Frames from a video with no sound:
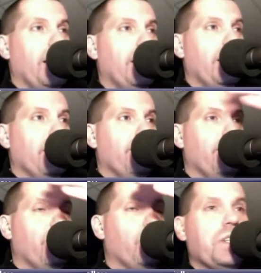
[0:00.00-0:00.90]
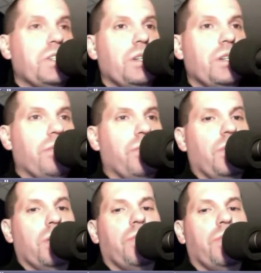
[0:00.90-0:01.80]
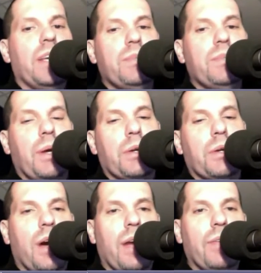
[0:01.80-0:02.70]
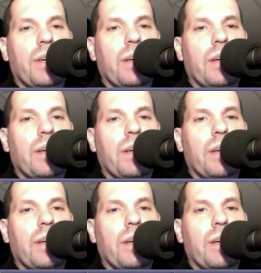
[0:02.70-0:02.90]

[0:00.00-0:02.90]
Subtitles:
of information in front of your face while you're driving.